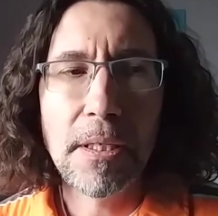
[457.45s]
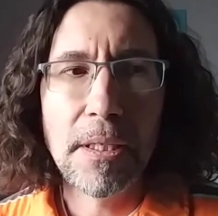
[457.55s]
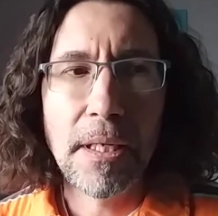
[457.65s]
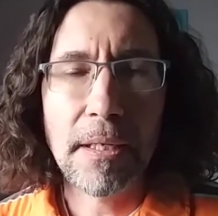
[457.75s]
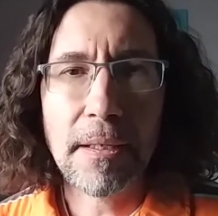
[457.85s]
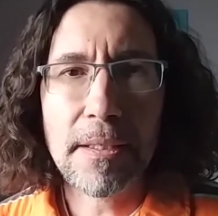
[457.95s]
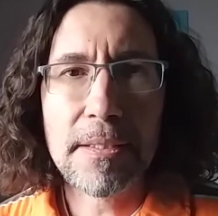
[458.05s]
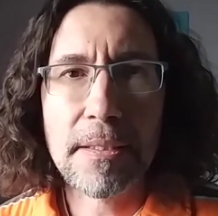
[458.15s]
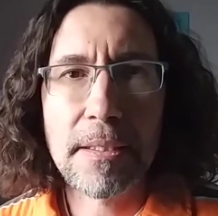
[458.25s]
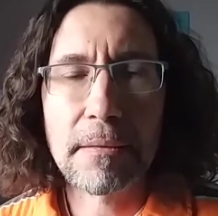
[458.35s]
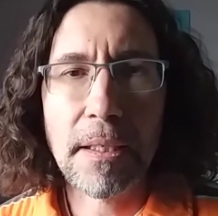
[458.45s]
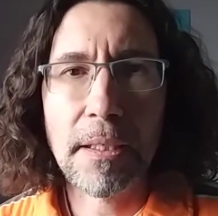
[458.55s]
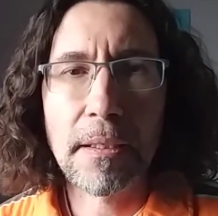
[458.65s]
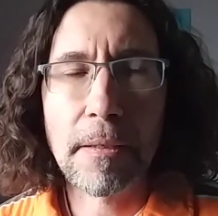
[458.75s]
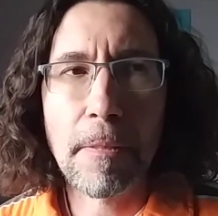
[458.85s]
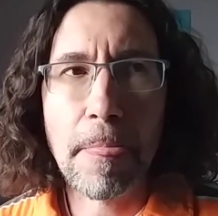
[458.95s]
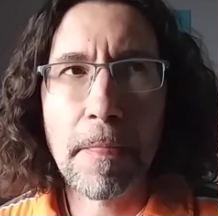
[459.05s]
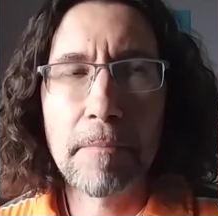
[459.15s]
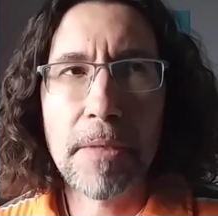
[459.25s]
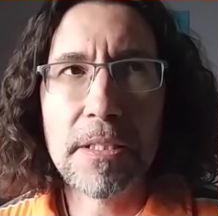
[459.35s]
And honestly, like,
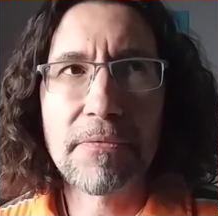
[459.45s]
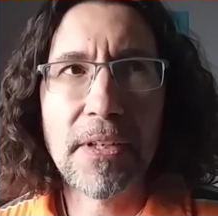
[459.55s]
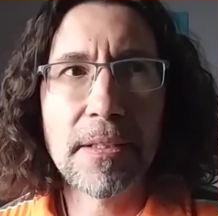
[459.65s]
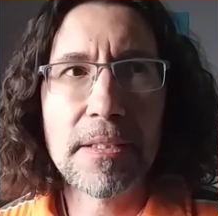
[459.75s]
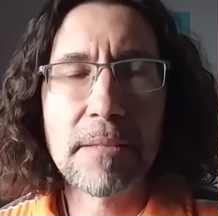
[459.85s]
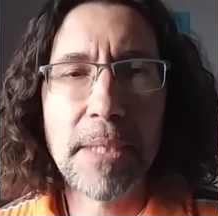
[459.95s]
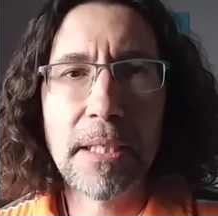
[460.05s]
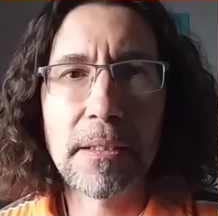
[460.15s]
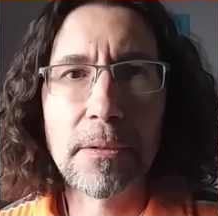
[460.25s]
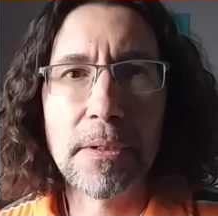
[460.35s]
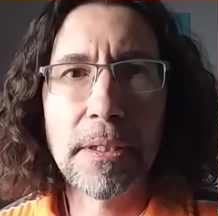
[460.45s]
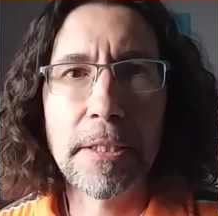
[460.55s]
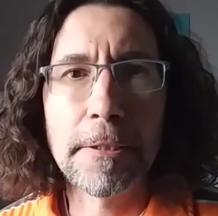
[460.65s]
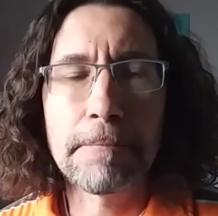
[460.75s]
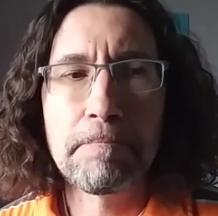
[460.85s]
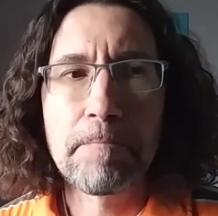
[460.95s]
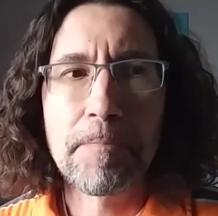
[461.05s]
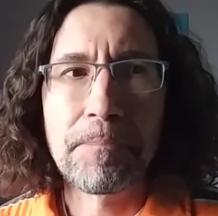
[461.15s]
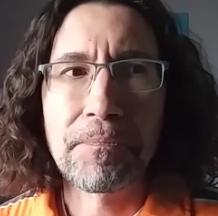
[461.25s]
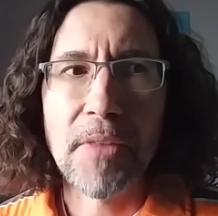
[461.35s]
as far as the Mandalorian,
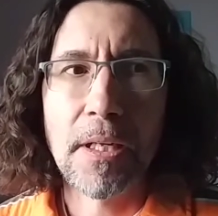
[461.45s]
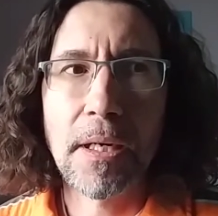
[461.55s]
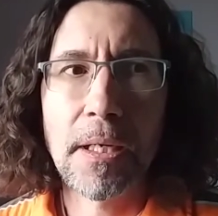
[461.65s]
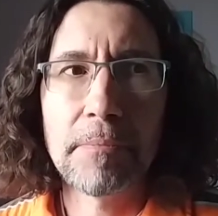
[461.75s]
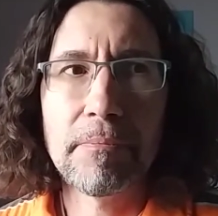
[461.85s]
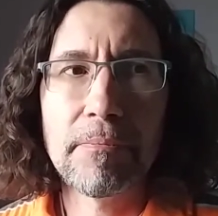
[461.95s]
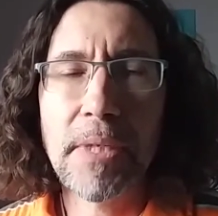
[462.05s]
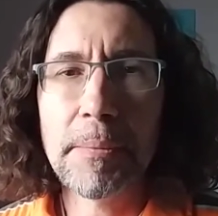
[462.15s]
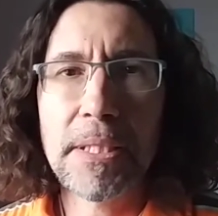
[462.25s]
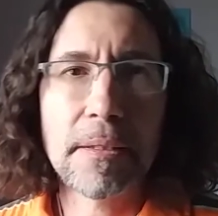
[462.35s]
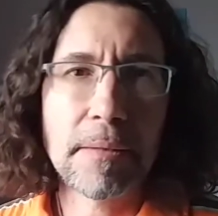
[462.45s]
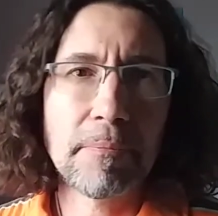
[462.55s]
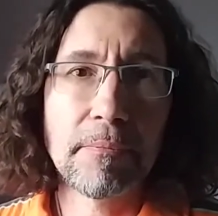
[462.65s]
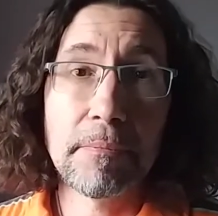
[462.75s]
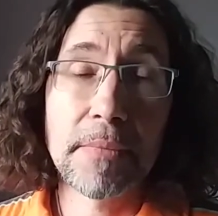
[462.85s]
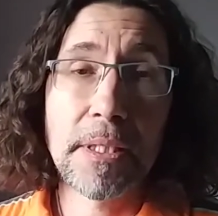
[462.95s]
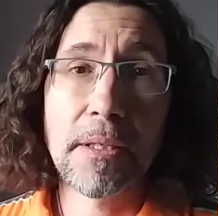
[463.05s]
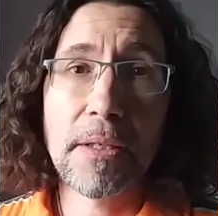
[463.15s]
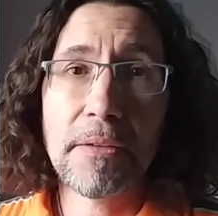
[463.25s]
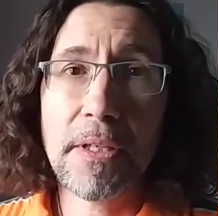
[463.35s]
maybe
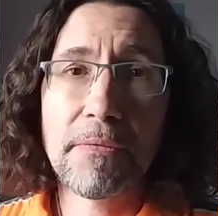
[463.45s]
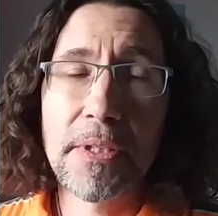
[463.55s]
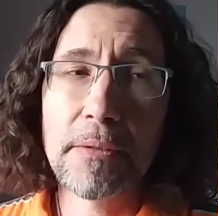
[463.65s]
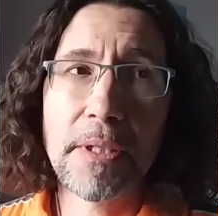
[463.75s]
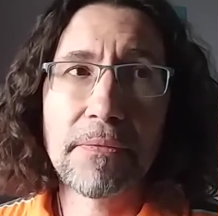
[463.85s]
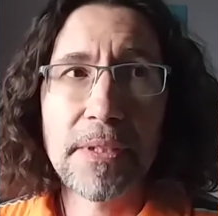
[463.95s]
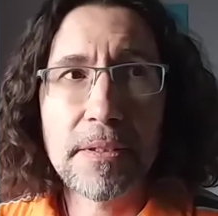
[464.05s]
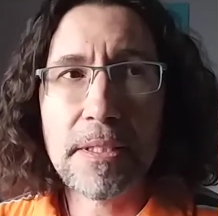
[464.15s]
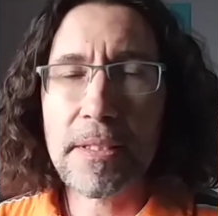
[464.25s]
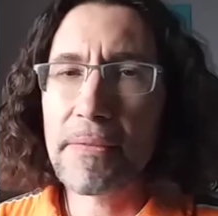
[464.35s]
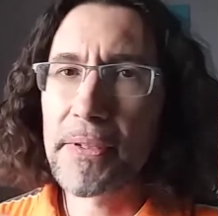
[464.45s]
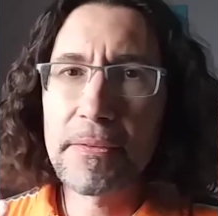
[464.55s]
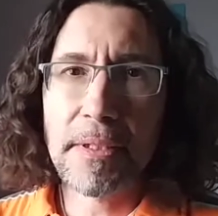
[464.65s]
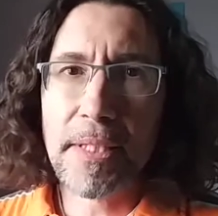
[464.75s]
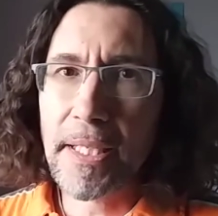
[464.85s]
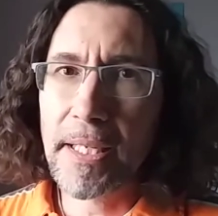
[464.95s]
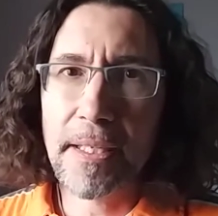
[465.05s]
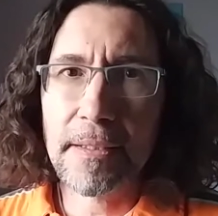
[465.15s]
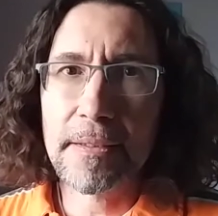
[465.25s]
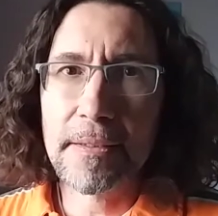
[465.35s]
if you really
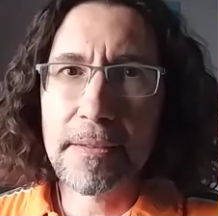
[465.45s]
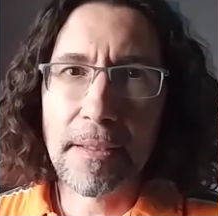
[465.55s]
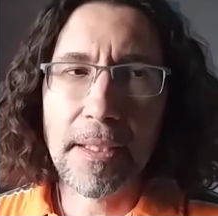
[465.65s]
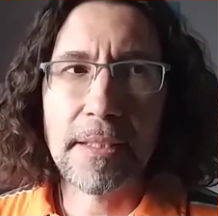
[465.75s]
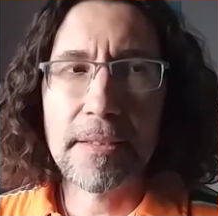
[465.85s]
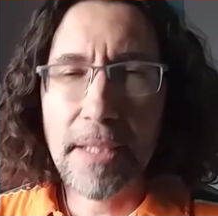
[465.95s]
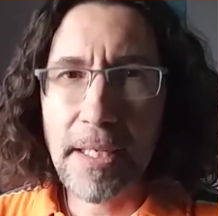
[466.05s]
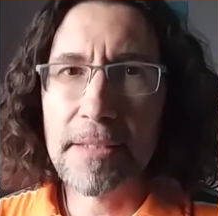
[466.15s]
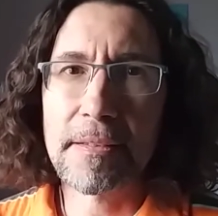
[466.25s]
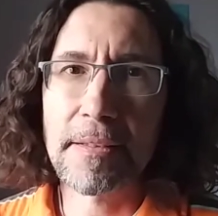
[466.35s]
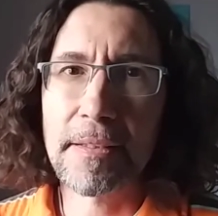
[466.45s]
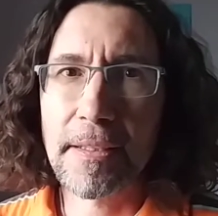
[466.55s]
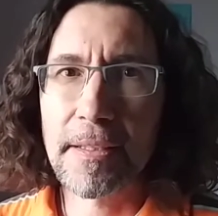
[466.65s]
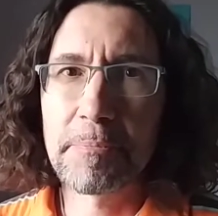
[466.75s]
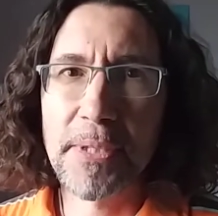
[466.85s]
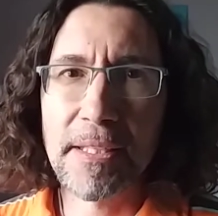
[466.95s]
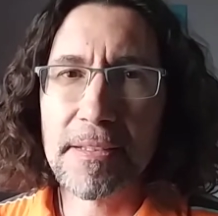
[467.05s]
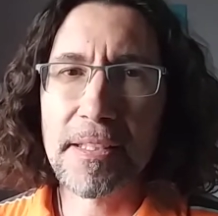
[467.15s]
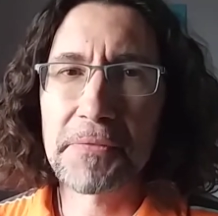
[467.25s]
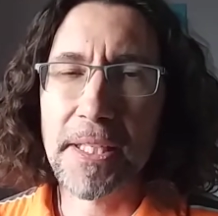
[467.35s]
can't like bring
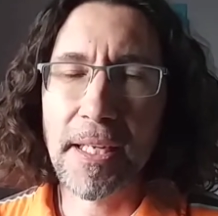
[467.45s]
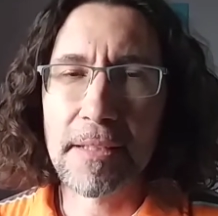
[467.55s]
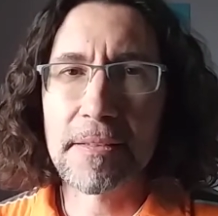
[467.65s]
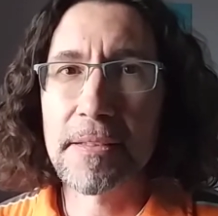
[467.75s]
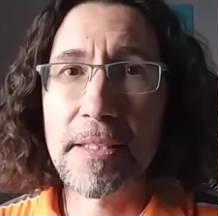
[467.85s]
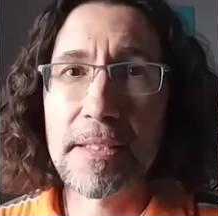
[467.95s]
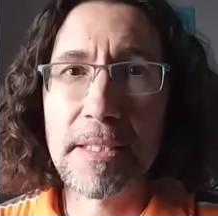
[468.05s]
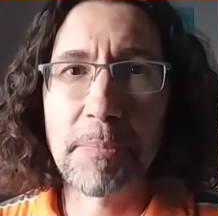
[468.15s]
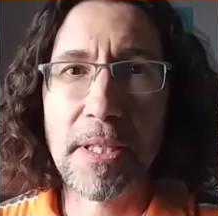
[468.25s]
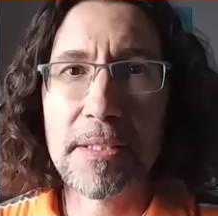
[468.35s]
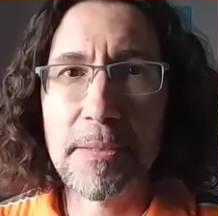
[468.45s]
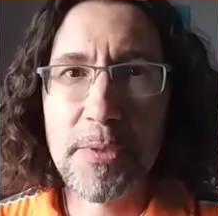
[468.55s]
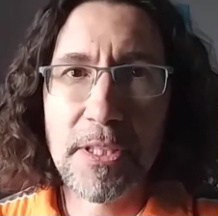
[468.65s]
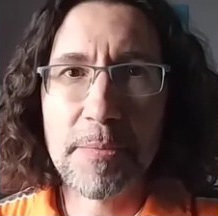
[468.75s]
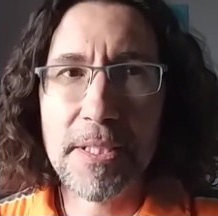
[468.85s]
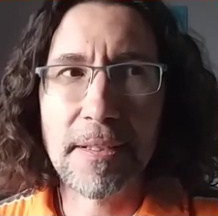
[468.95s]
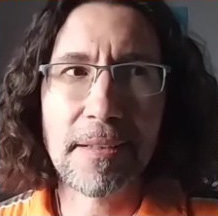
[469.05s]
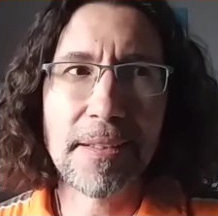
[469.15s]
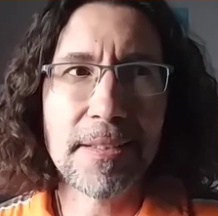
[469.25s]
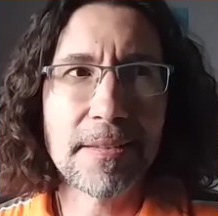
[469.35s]
yourself to cancel your Disney Plus subscription, at
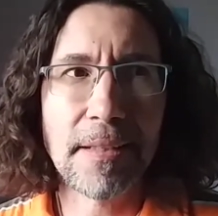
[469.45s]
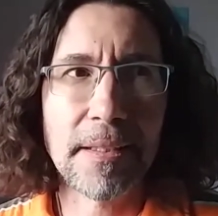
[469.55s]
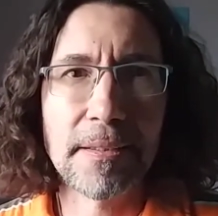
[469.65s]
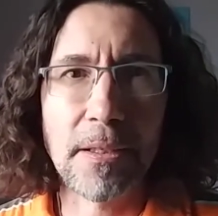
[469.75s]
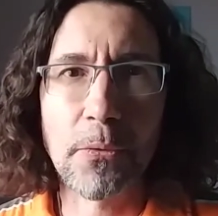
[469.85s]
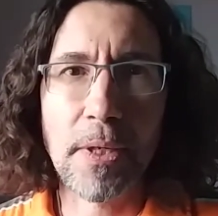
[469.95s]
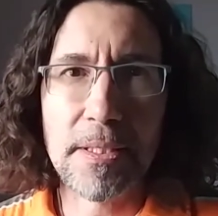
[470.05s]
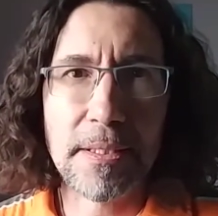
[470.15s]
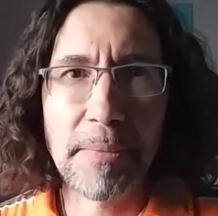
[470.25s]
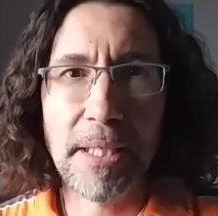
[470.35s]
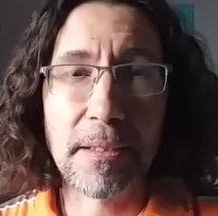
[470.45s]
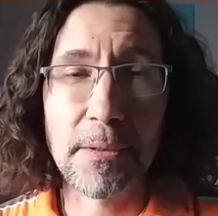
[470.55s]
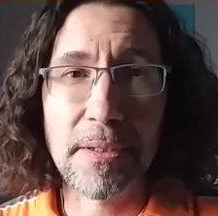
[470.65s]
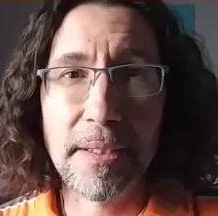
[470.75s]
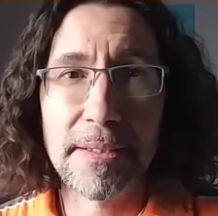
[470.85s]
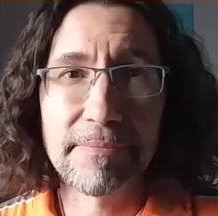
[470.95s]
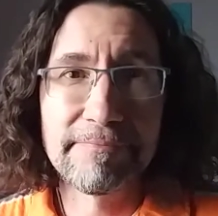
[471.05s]
least like don't watch the Mandalorian.